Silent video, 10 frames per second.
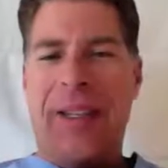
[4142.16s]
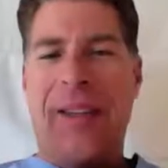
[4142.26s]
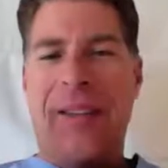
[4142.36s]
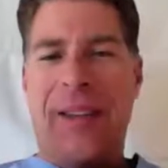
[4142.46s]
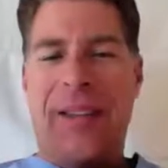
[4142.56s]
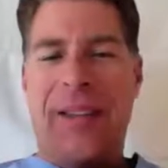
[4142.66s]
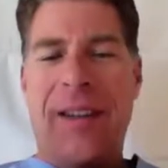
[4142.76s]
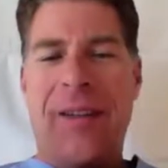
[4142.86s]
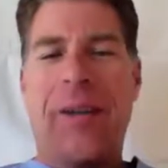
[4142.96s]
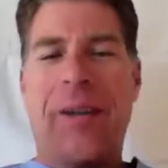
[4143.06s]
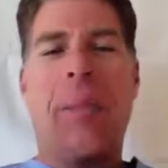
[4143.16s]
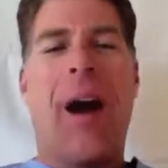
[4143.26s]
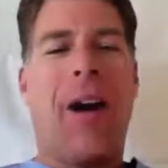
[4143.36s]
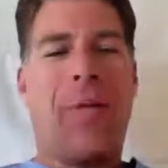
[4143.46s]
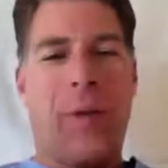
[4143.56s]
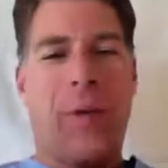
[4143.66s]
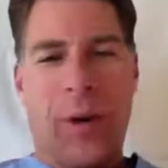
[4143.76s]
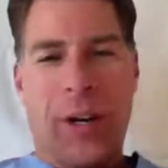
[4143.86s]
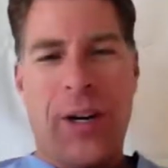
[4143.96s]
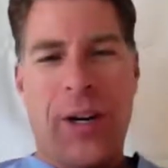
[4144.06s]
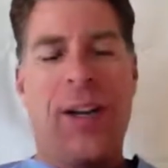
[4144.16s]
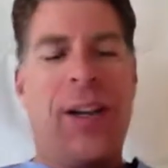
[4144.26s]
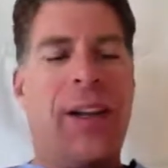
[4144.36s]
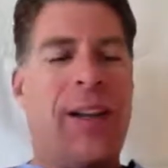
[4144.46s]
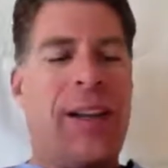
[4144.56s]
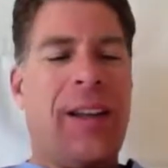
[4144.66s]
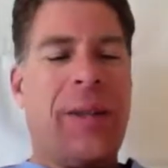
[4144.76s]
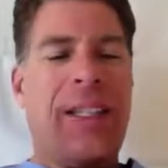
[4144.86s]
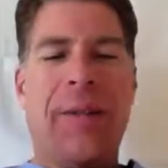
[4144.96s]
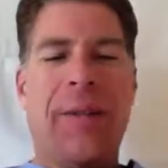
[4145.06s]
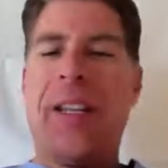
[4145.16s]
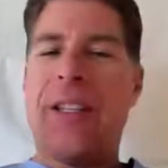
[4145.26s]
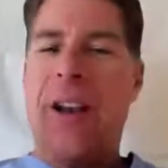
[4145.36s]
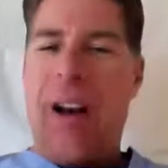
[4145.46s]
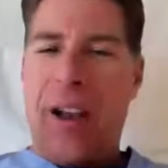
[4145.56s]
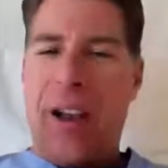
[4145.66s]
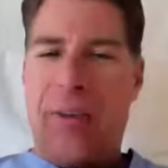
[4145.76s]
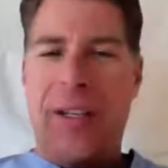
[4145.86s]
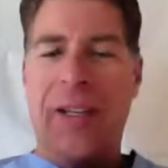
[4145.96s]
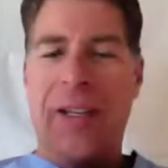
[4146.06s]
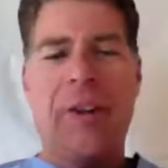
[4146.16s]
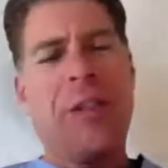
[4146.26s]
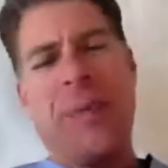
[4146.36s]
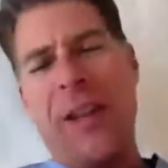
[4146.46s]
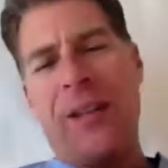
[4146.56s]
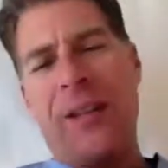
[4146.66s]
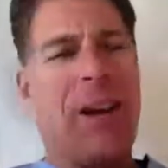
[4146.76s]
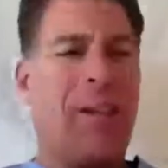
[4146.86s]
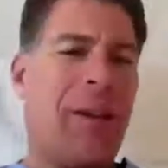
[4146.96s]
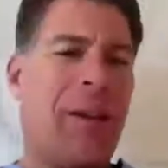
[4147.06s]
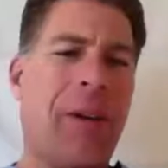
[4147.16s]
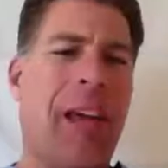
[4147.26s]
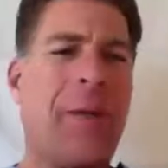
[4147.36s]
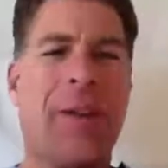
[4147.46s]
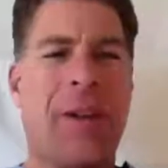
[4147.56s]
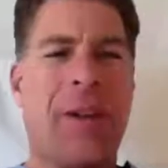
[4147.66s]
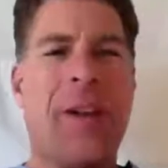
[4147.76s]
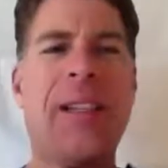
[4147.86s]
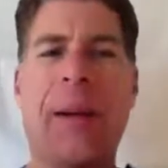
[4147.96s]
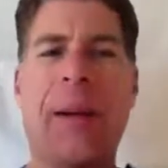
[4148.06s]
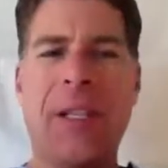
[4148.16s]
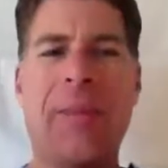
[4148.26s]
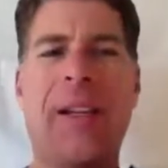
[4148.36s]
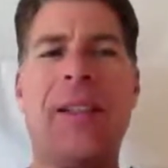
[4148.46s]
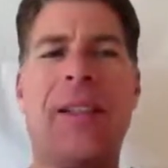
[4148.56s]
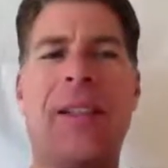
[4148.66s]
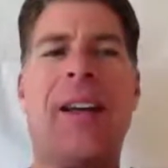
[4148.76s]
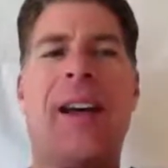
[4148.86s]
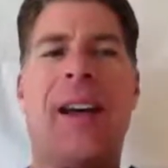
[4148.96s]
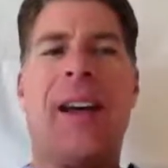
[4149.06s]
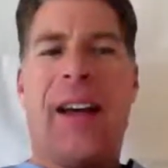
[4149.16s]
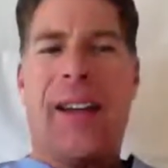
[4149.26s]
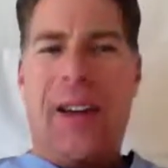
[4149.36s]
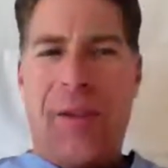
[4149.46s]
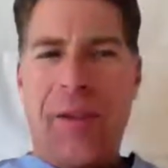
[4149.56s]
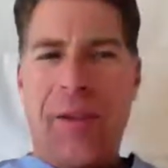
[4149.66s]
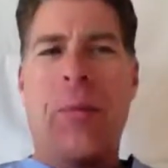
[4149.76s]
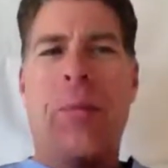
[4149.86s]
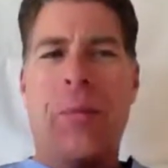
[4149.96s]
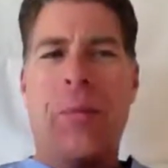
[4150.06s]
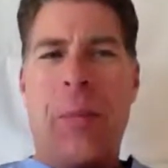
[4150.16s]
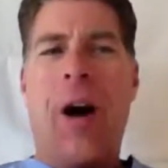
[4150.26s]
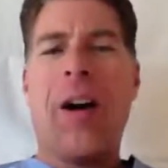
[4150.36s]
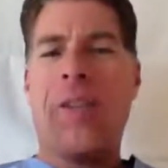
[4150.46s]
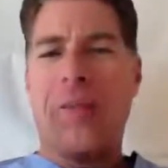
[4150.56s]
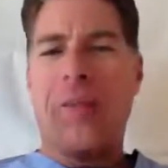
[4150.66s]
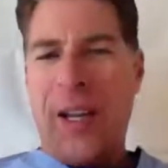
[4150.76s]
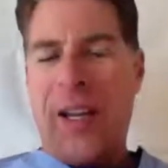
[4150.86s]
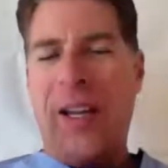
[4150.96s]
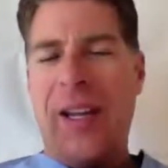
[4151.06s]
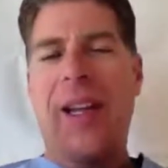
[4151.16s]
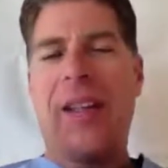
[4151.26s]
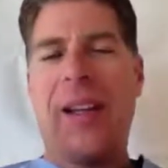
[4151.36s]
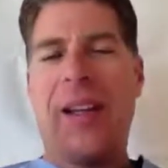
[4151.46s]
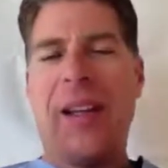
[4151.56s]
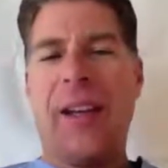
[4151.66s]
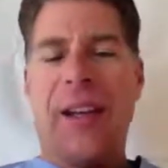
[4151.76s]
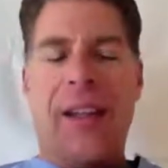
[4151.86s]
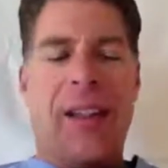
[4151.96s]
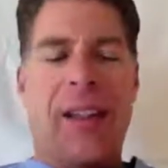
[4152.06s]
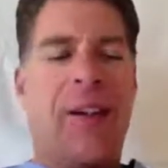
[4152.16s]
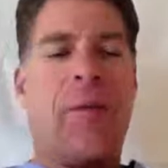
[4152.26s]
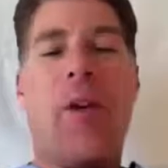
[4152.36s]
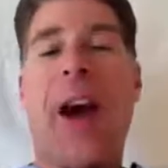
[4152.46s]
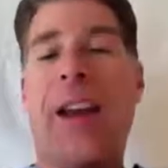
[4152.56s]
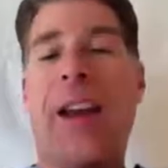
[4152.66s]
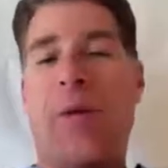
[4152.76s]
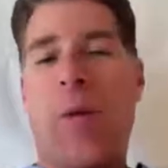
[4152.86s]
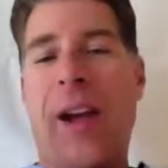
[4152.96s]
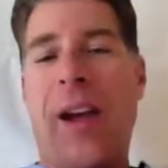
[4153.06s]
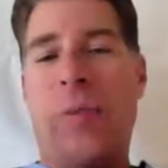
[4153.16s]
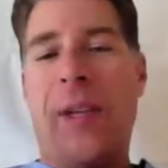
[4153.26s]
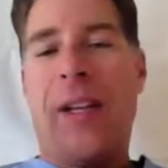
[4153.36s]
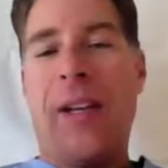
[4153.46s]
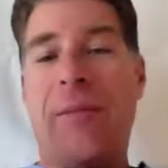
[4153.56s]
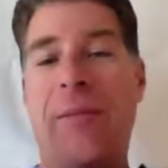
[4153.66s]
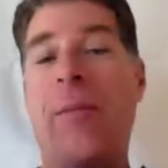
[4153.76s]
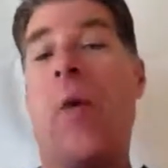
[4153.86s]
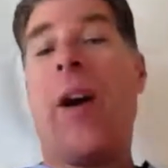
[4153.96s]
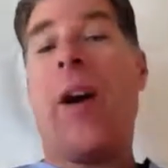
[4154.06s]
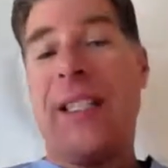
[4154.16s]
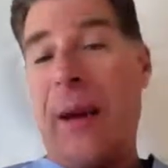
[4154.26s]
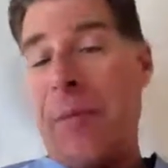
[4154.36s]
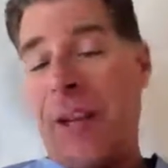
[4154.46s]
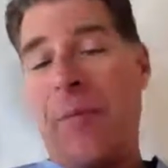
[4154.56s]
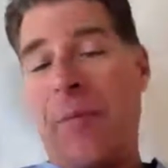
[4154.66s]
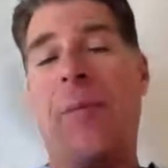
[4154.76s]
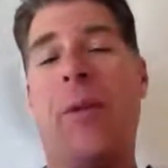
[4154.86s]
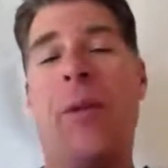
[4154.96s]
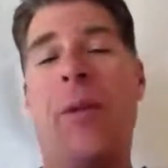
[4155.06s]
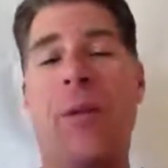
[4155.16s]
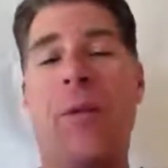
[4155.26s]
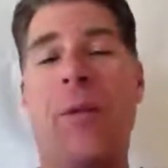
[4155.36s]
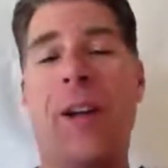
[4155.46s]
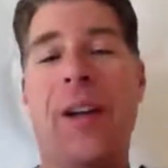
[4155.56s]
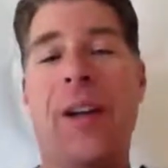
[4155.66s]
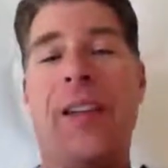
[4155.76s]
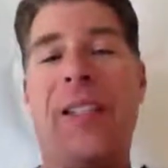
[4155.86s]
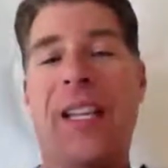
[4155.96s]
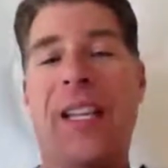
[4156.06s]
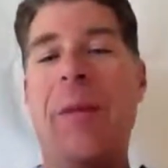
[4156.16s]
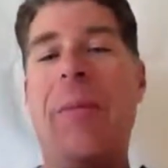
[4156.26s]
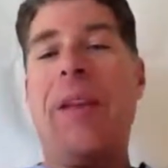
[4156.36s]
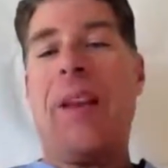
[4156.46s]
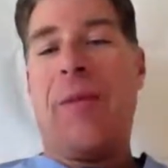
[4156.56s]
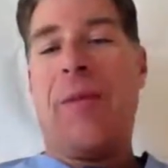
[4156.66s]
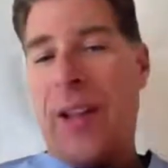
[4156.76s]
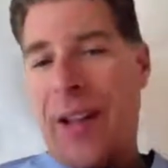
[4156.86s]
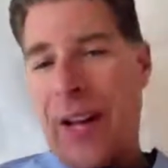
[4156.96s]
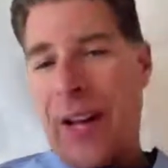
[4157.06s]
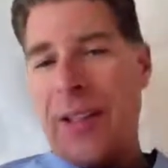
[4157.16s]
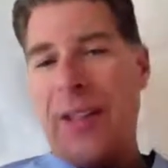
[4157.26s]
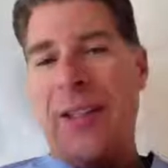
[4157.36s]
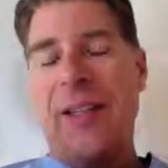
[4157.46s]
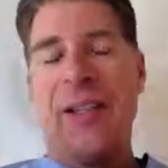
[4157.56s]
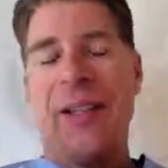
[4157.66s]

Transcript: a, is I think, a very powerful word I um, mean, it's different than tolerance. Tolerance means, you know, I'm okay with you. Acceptance means, uh, you know, you're, you're part of me. And I think there are a variety of ways we can be more accepting of people who seem to be different than us.